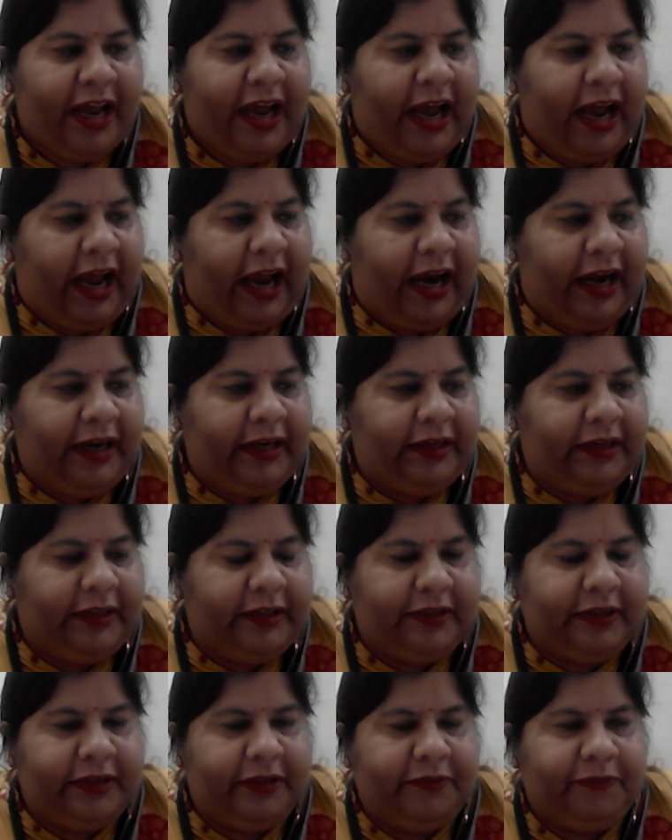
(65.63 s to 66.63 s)
And
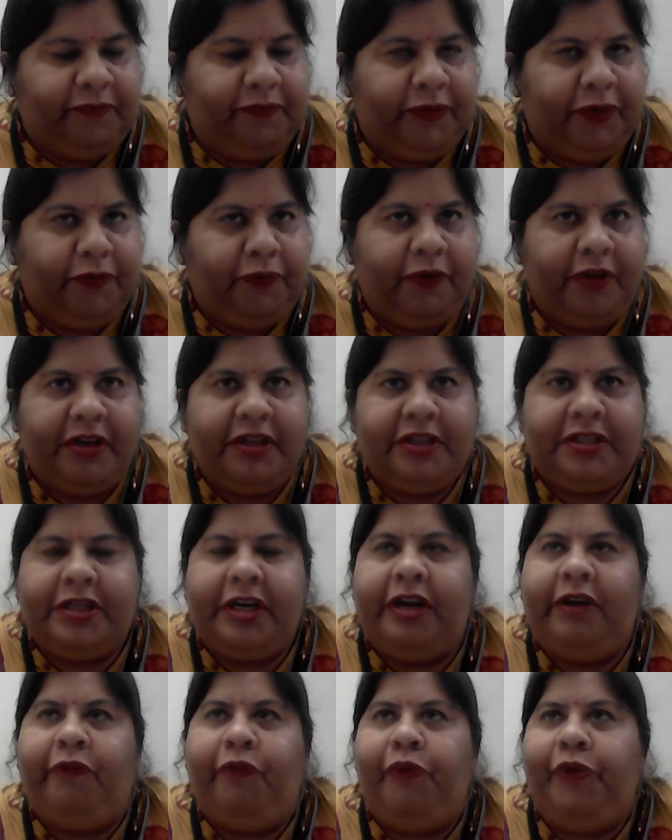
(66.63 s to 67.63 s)
the first
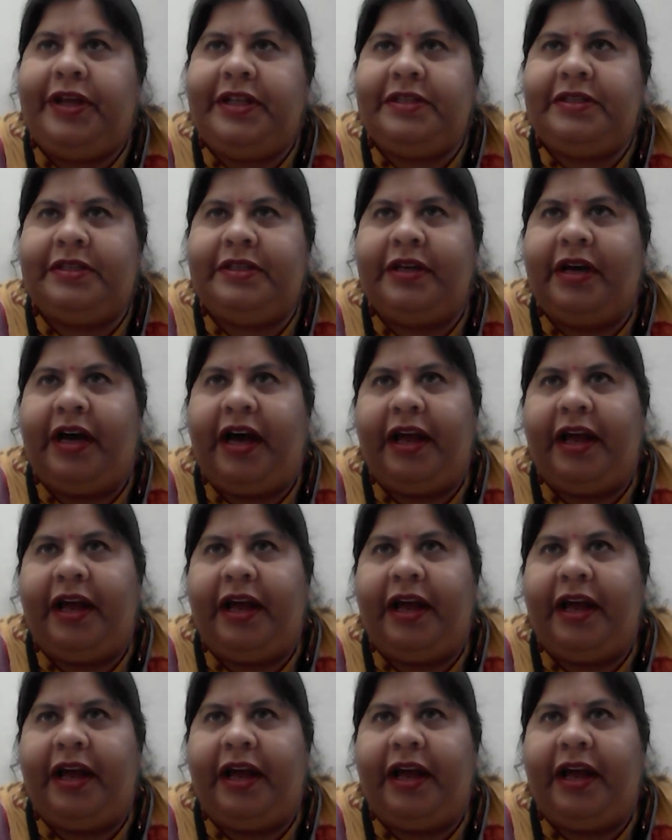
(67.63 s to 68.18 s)
influencer,